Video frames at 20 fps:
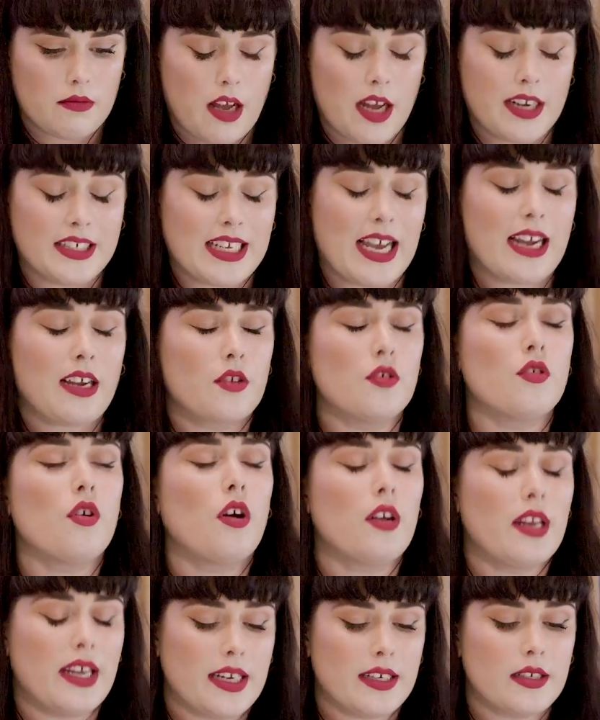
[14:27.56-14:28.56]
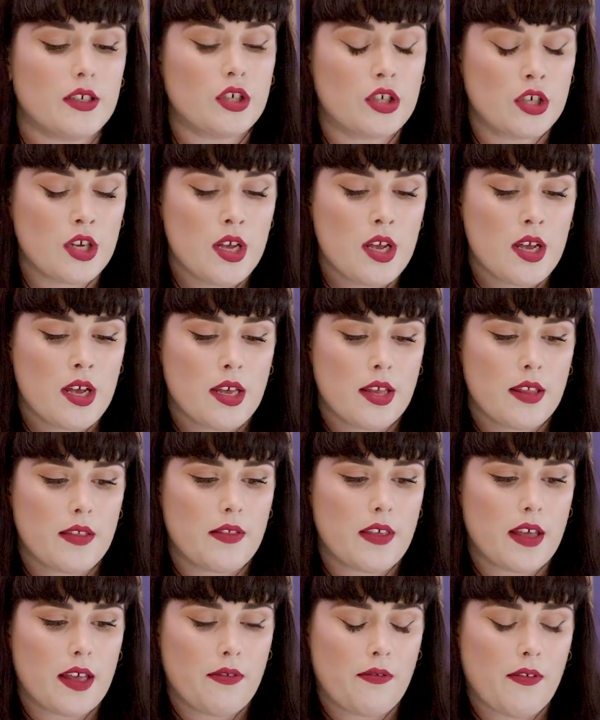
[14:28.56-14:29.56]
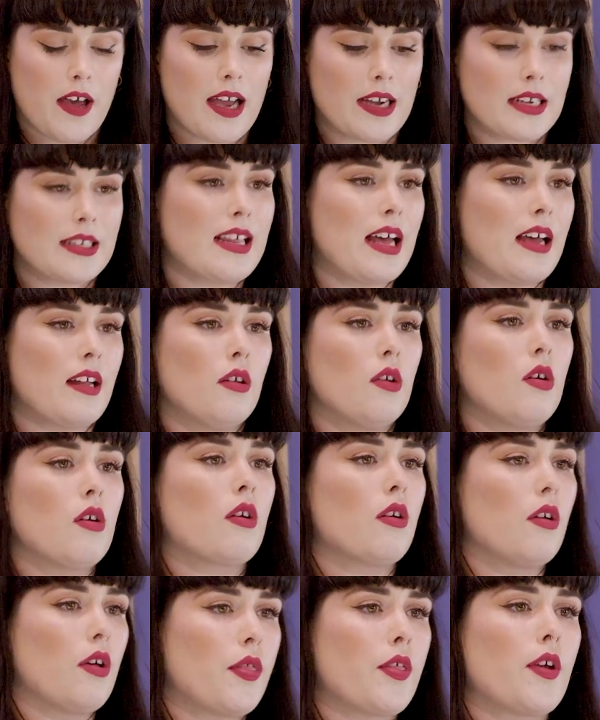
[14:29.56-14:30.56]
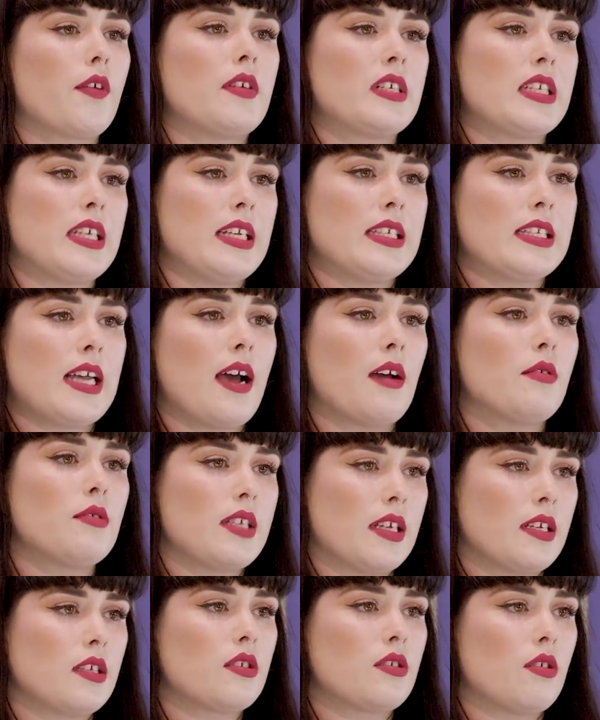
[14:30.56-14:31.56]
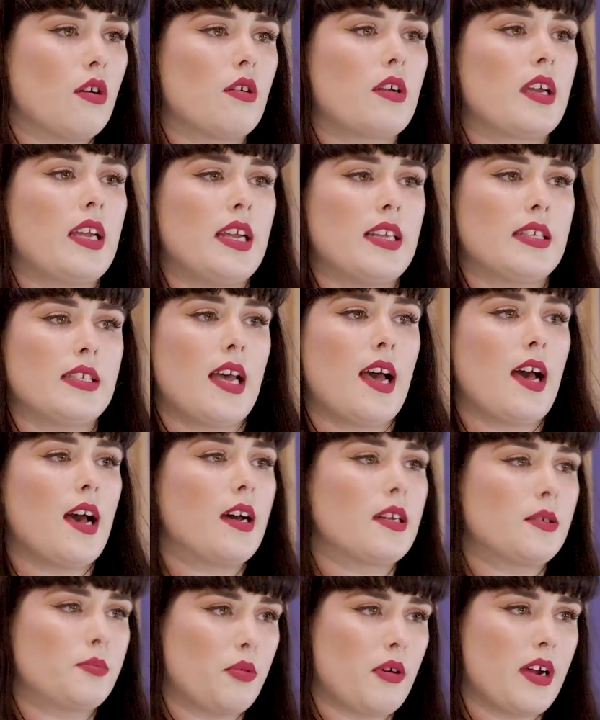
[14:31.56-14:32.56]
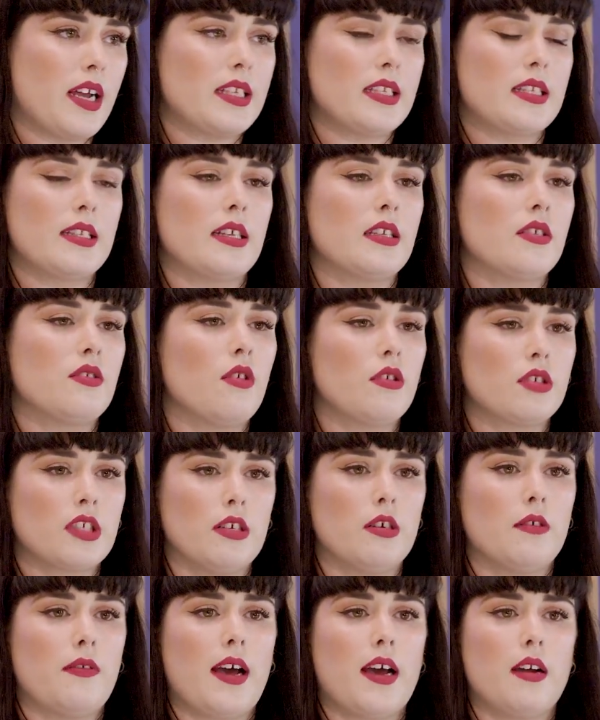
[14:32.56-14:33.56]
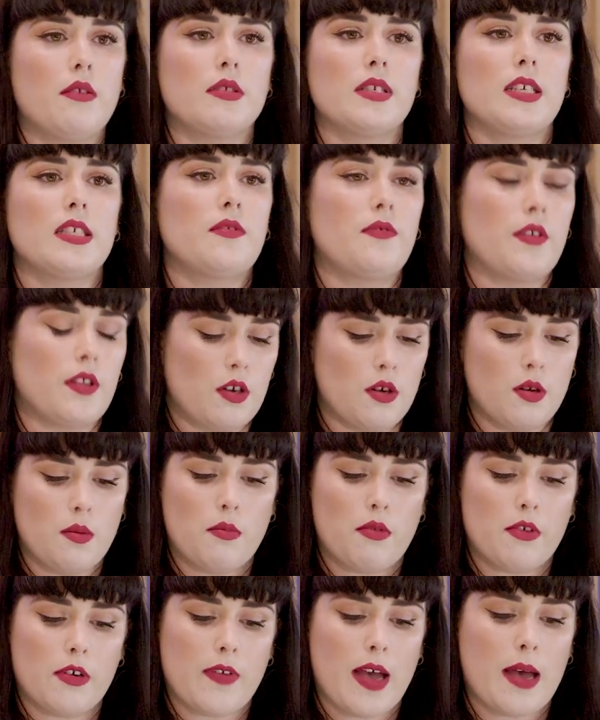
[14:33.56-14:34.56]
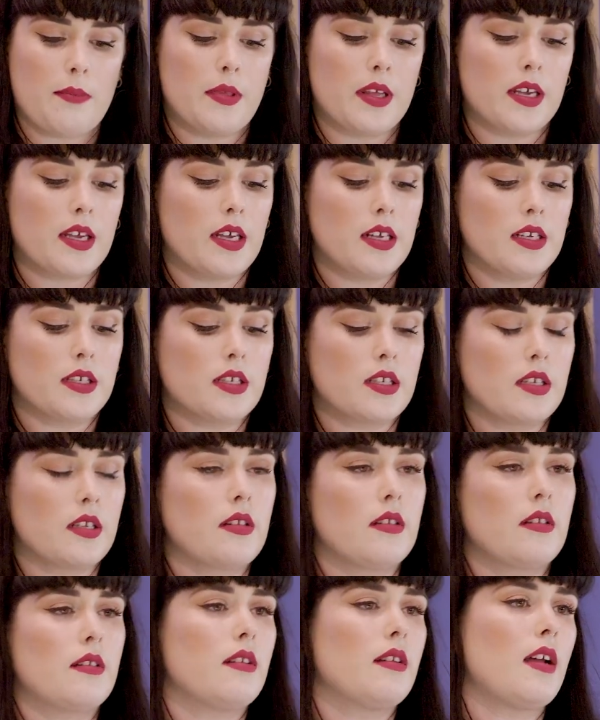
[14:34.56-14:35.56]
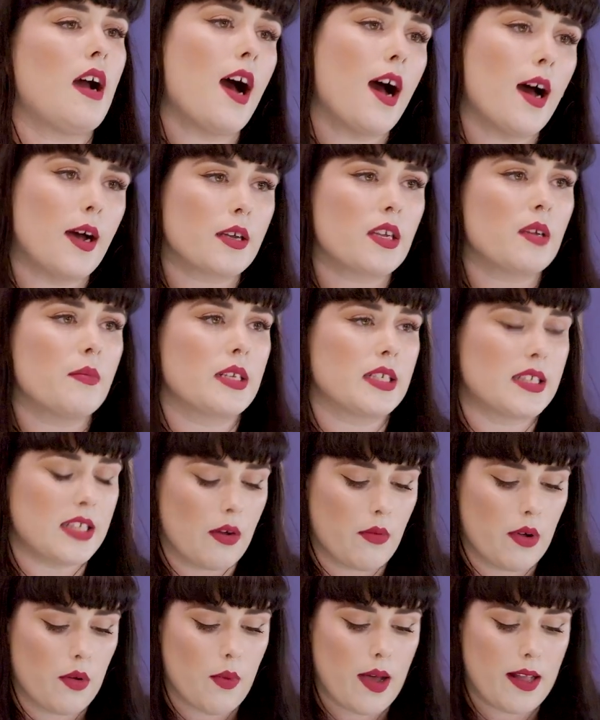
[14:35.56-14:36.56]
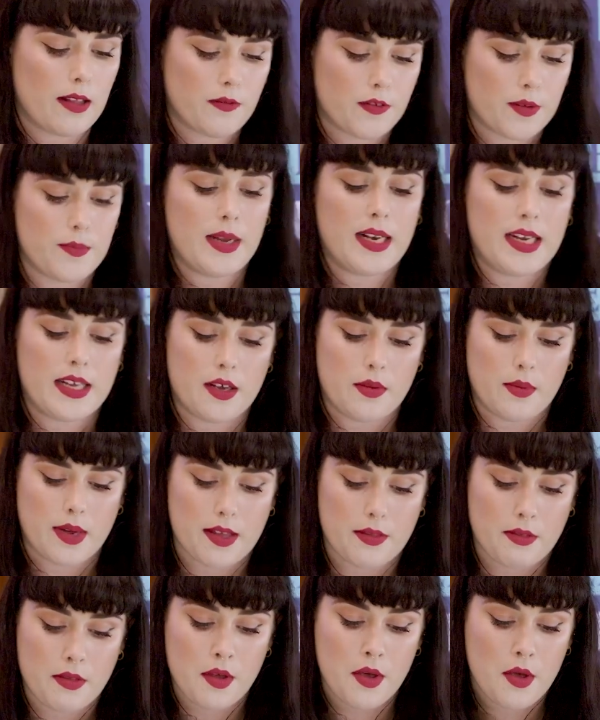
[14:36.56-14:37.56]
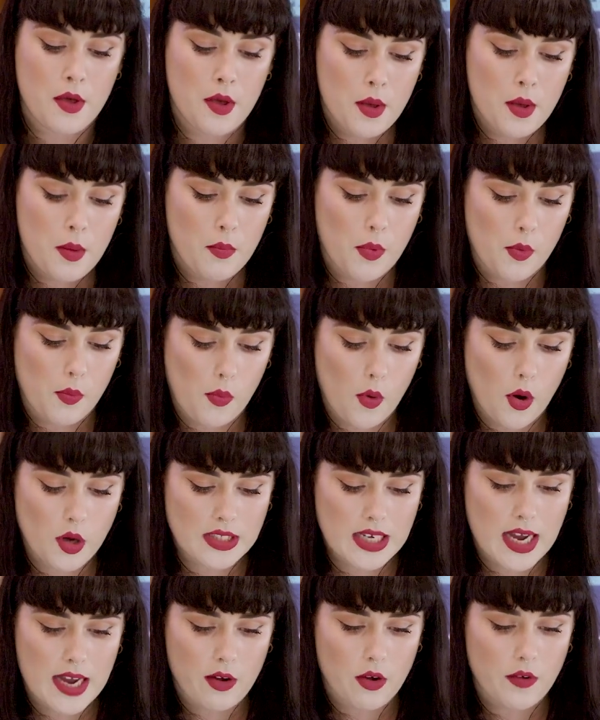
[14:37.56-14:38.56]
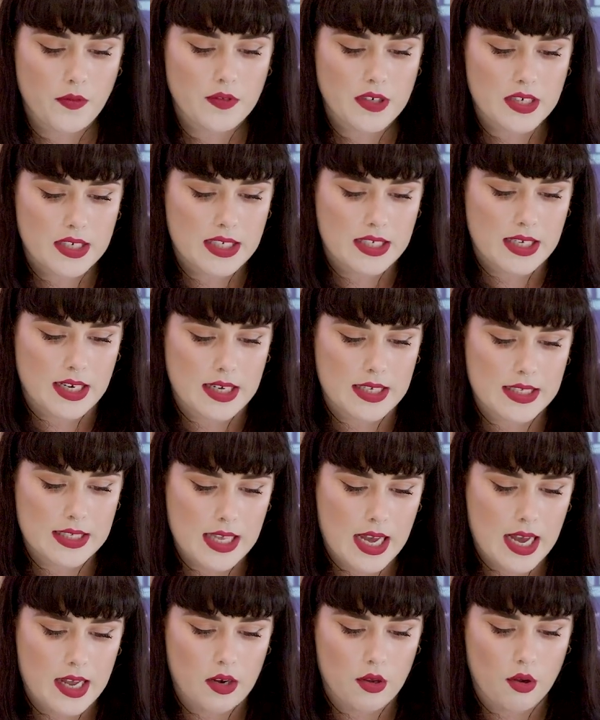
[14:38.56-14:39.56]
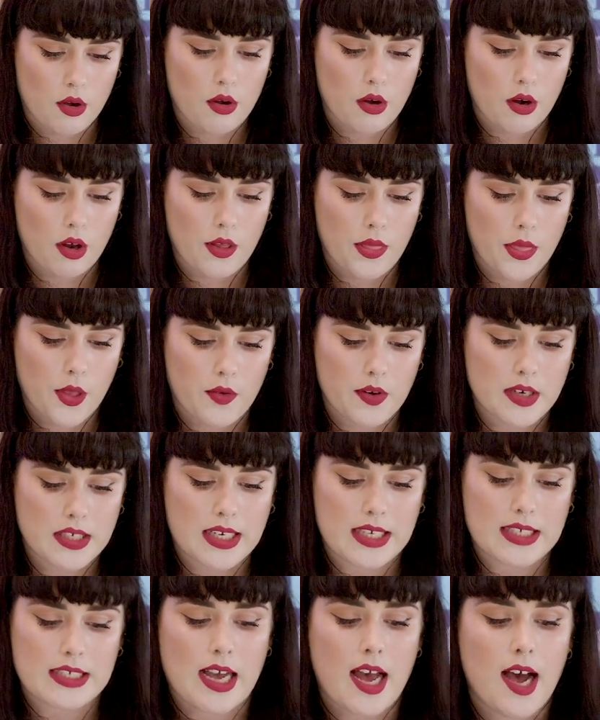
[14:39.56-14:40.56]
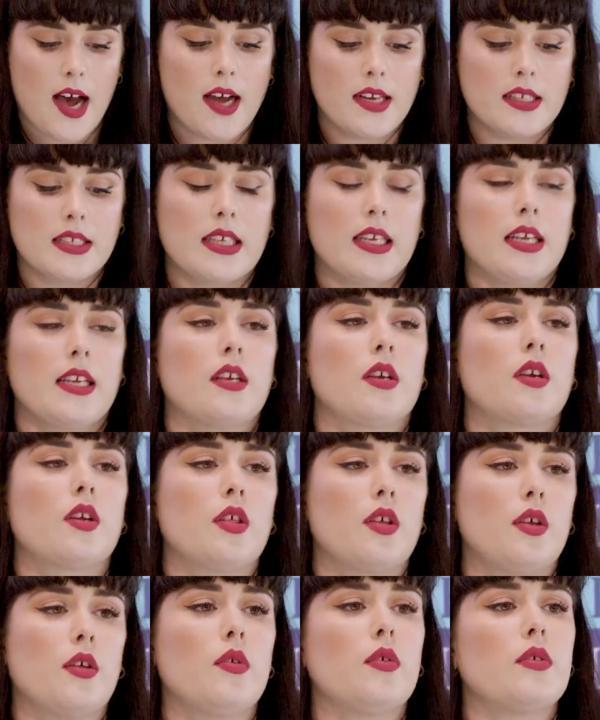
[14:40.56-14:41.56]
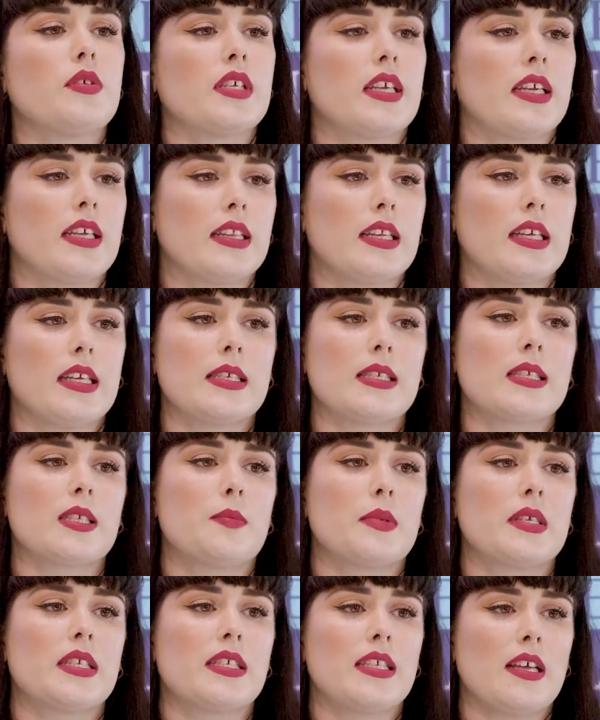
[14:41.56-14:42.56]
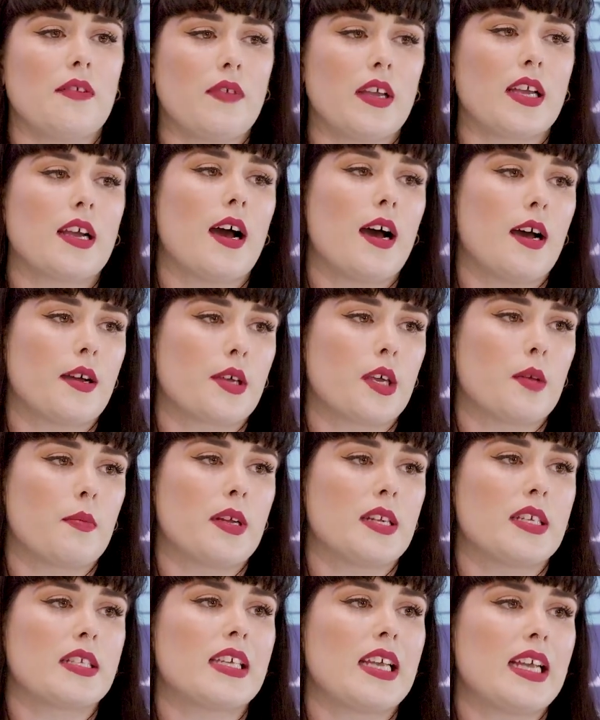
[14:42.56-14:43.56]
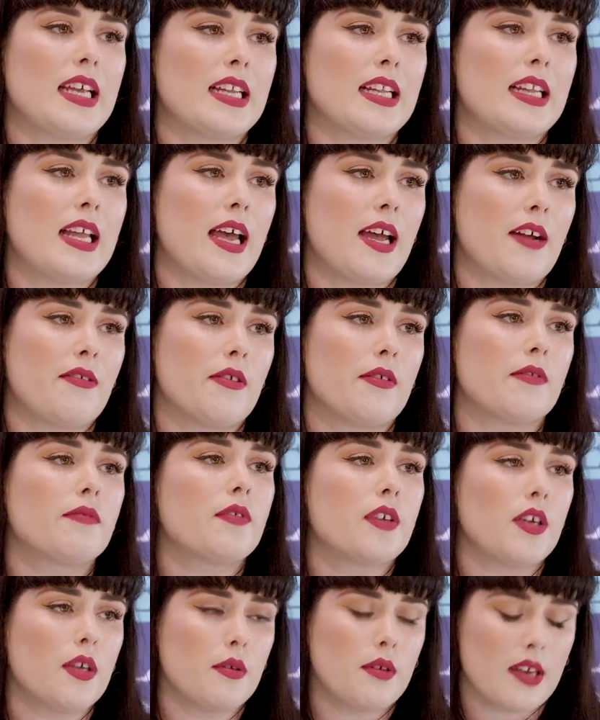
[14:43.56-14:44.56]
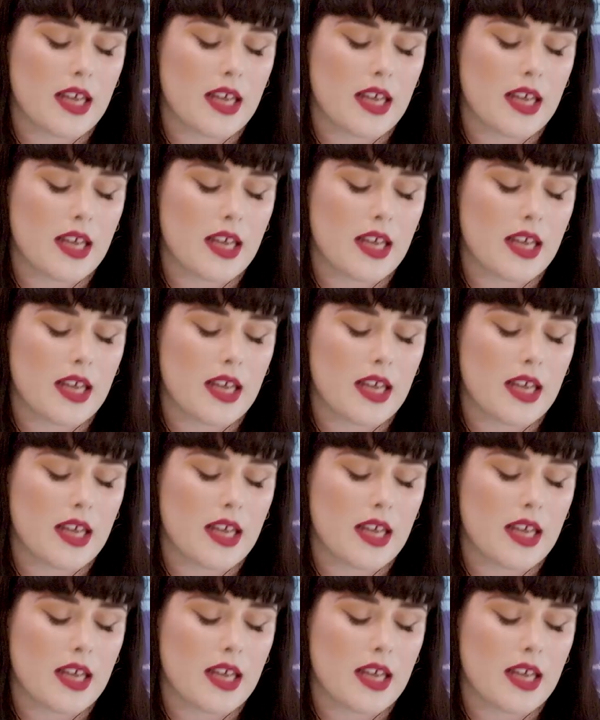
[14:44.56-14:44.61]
and acknowledge the fact that local authorities' housing stock is hard-pressed. There's not enough houses for the number of applicants, arguments that we're well familiar with. But what I often see is that local authorities aren't including these specific arguments in their review